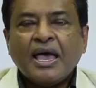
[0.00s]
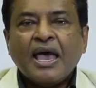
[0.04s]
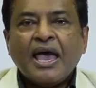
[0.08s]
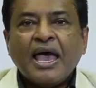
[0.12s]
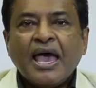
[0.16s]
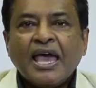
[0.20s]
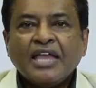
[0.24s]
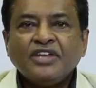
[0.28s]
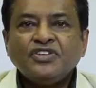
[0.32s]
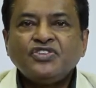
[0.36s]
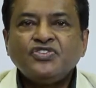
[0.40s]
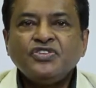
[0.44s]

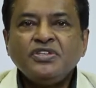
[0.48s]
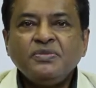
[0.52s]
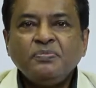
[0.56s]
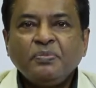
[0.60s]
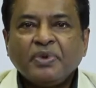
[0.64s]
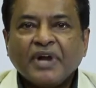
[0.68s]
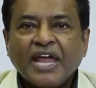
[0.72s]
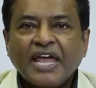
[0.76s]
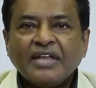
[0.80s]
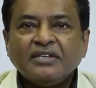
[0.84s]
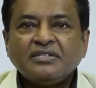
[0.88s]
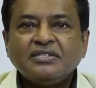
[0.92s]
and
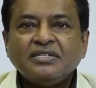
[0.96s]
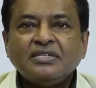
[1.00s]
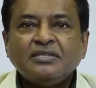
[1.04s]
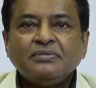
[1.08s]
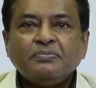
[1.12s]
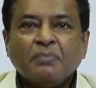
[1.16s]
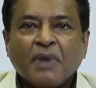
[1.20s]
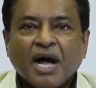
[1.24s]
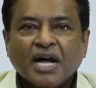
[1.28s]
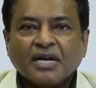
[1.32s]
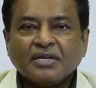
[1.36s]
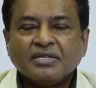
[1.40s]
rebranded
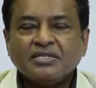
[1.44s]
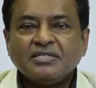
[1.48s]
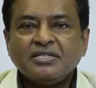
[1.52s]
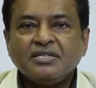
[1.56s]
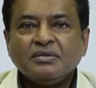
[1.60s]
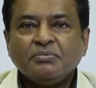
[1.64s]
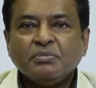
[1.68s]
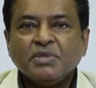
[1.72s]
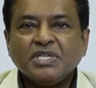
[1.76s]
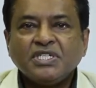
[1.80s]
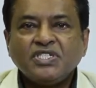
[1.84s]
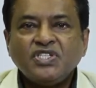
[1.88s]

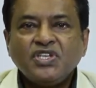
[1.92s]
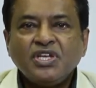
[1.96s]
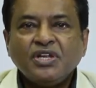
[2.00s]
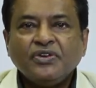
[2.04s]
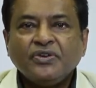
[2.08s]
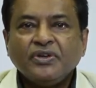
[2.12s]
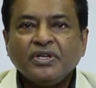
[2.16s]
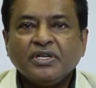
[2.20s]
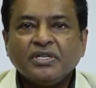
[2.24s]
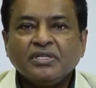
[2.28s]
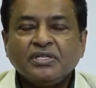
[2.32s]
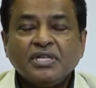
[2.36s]
marketing
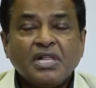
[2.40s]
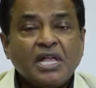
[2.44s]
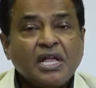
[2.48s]
material